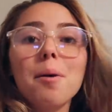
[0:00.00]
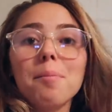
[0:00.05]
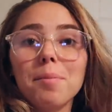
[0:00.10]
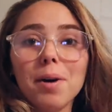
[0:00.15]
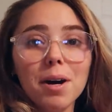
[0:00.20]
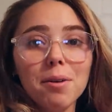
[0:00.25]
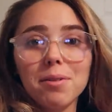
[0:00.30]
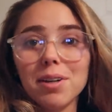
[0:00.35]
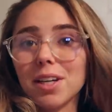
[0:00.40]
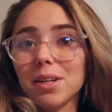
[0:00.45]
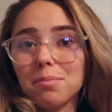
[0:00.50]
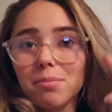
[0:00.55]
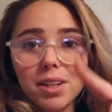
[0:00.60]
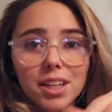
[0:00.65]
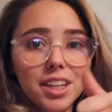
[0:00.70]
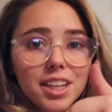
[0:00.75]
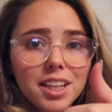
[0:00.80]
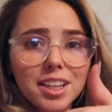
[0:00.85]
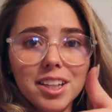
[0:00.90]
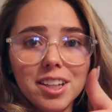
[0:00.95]
But we
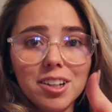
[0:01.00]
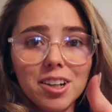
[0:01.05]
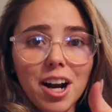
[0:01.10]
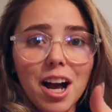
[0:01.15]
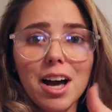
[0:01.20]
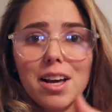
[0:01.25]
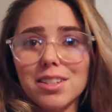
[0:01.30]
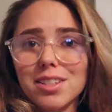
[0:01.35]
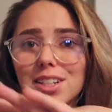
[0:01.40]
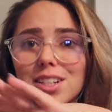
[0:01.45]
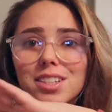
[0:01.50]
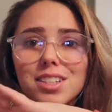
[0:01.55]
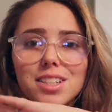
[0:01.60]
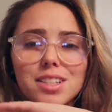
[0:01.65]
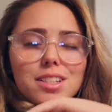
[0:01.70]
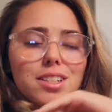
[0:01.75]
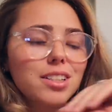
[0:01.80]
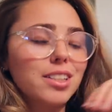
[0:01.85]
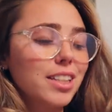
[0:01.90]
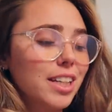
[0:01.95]
completely cleaned our house. It is
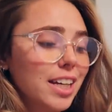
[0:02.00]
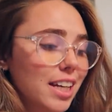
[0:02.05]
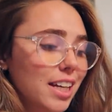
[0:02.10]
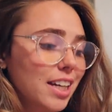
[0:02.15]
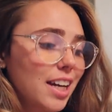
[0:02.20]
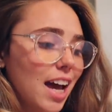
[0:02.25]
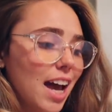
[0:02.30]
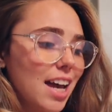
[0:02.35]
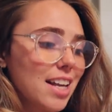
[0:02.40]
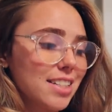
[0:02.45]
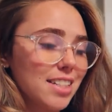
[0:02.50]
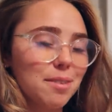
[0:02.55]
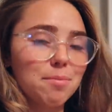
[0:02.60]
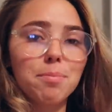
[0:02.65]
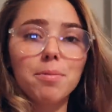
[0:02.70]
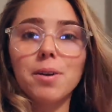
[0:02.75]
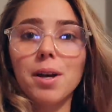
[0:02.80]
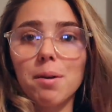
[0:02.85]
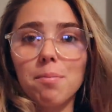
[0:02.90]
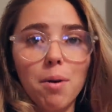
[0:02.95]
as clean as
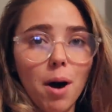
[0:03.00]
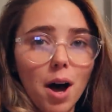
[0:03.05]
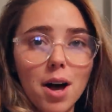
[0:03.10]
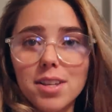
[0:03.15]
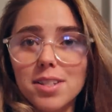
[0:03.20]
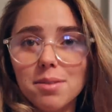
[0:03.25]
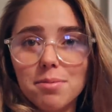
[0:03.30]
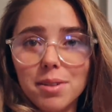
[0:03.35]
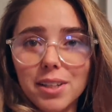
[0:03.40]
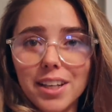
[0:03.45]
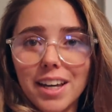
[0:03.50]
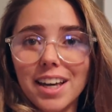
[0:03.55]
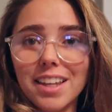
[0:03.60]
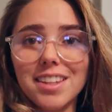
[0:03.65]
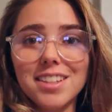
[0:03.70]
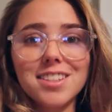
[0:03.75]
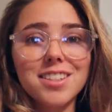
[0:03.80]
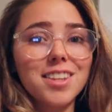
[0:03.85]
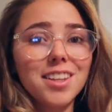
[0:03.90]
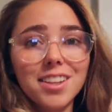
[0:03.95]
it can possibly get.
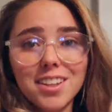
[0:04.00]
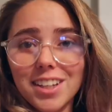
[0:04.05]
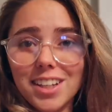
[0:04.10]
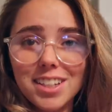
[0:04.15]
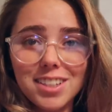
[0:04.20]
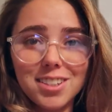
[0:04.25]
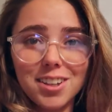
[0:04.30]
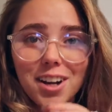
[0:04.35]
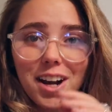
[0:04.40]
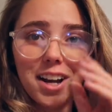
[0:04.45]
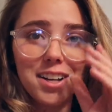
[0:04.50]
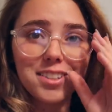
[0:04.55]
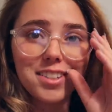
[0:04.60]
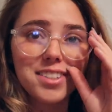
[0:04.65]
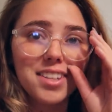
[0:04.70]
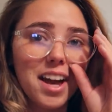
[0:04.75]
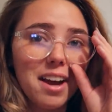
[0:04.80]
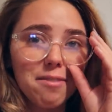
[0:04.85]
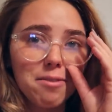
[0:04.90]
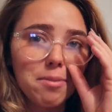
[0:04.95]
This is the cleanest our house
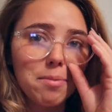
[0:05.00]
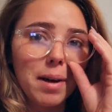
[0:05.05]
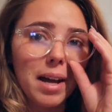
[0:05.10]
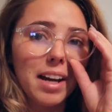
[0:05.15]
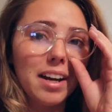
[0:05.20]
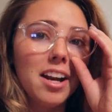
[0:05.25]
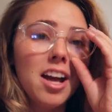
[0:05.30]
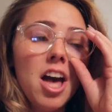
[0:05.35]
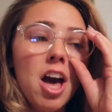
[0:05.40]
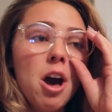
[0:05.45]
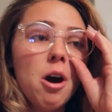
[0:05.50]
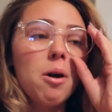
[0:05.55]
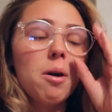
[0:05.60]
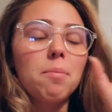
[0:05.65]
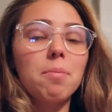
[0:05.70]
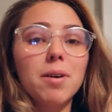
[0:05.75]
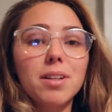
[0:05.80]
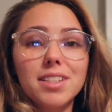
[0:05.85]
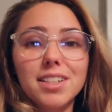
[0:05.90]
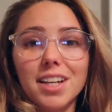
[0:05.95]
has ever been. We
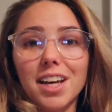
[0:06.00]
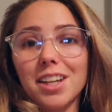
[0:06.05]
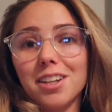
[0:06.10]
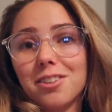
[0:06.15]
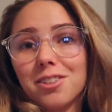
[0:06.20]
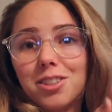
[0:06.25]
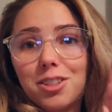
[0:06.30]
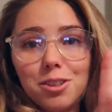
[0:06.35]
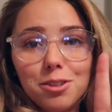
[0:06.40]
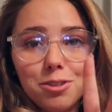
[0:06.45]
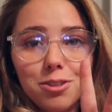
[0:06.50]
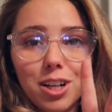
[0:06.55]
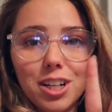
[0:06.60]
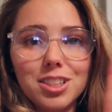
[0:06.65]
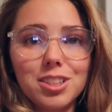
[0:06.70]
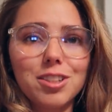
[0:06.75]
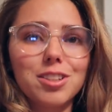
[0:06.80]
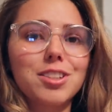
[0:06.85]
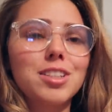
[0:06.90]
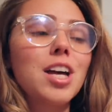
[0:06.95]
put together two
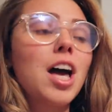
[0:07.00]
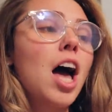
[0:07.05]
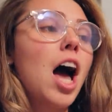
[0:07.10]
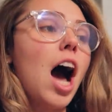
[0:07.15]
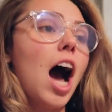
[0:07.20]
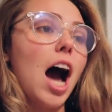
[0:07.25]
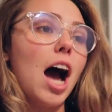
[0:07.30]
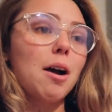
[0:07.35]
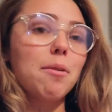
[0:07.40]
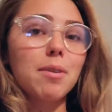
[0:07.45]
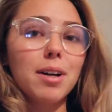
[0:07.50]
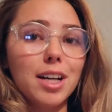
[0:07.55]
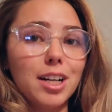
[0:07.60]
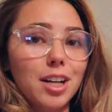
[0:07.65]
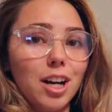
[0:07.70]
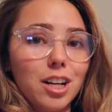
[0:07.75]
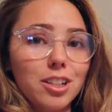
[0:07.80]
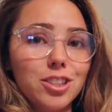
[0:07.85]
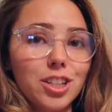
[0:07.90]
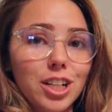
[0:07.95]
dressers. I went and
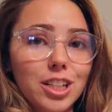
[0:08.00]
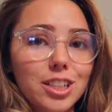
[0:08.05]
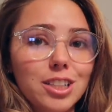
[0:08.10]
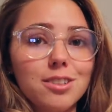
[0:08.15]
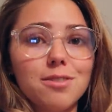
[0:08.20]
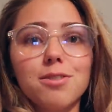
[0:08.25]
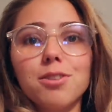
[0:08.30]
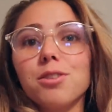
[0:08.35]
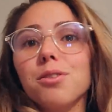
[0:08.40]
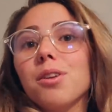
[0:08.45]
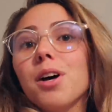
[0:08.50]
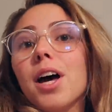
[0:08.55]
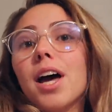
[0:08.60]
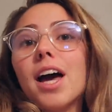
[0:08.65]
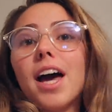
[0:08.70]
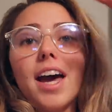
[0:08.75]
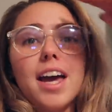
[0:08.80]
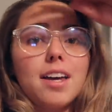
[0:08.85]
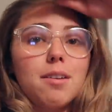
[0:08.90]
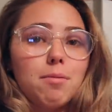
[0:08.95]
got Chinese food
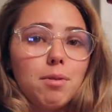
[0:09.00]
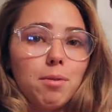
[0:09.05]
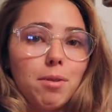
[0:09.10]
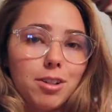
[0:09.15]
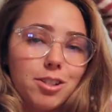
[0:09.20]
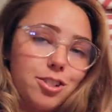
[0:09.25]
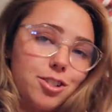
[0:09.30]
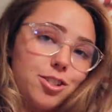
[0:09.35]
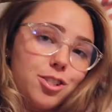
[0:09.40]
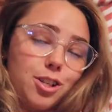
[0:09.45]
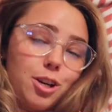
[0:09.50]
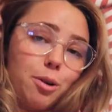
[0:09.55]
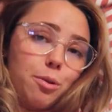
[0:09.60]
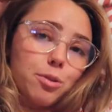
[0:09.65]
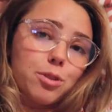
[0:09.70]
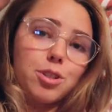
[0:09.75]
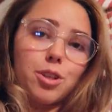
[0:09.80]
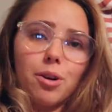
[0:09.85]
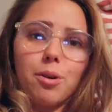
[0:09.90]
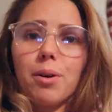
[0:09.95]
and we watched a show.
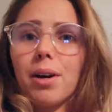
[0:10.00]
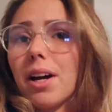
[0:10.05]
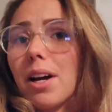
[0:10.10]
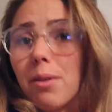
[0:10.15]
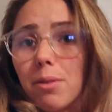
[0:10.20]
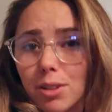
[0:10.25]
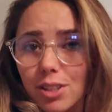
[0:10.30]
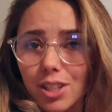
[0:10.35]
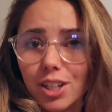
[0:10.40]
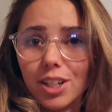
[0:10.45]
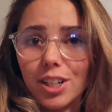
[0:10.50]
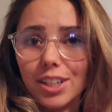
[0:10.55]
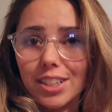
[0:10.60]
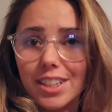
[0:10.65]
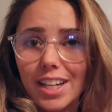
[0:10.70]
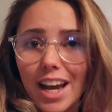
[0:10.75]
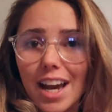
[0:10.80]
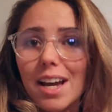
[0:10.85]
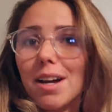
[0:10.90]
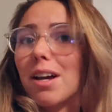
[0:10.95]
So it was a good
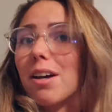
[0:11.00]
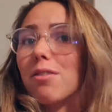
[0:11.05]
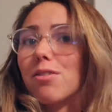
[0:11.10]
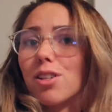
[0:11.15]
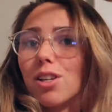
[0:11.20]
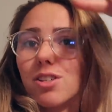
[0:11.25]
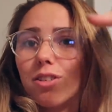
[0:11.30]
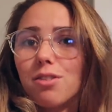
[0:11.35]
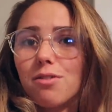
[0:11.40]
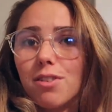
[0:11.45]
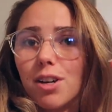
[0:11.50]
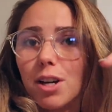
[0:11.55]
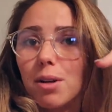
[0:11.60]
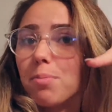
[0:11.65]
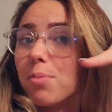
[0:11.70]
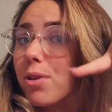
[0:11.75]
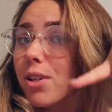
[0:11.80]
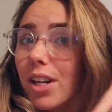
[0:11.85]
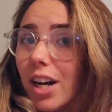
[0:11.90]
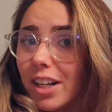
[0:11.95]
day. It was also a very
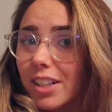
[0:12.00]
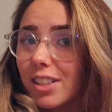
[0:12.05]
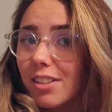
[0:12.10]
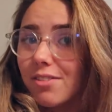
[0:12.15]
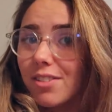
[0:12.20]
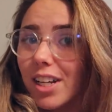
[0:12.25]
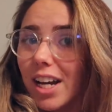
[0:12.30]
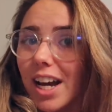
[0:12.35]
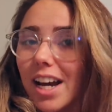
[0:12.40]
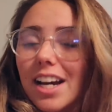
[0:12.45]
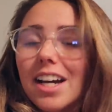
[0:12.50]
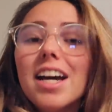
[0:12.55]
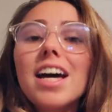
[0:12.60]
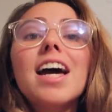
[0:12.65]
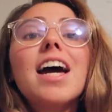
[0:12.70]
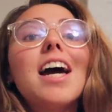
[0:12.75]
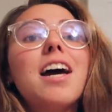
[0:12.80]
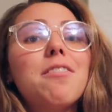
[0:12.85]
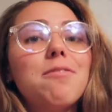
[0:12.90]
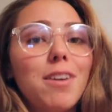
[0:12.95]
productive day.
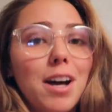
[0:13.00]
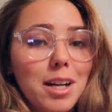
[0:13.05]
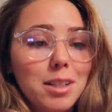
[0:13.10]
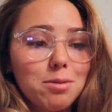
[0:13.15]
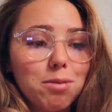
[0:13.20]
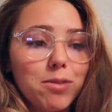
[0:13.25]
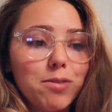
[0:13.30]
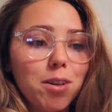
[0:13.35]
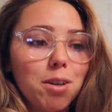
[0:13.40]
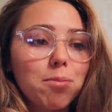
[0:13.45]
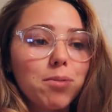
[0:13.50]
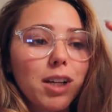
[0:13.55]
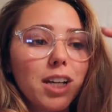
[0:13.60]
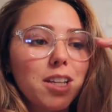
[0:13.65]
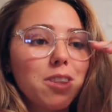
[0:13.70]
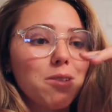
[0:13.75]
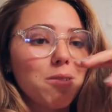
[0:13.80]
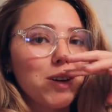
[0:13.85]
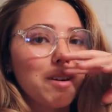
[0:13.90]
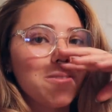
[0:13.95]
In fact, we filmed
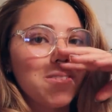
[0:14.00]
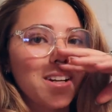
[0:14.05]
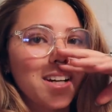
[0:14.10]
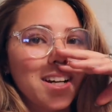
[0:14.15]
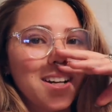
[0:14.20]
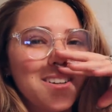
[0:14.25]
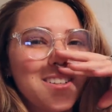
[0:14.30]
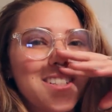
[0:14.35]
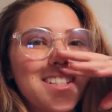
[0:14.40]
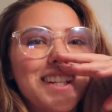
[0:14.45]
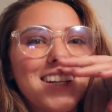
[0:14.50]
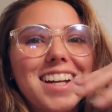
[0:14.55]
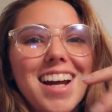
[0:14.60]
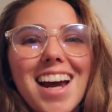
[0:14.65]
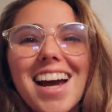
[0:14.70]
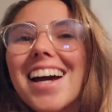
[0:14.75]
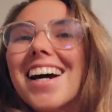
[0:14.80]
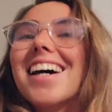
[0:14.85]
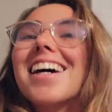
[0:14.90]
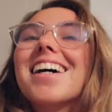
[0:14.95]
like three videos
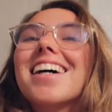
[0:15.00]
today.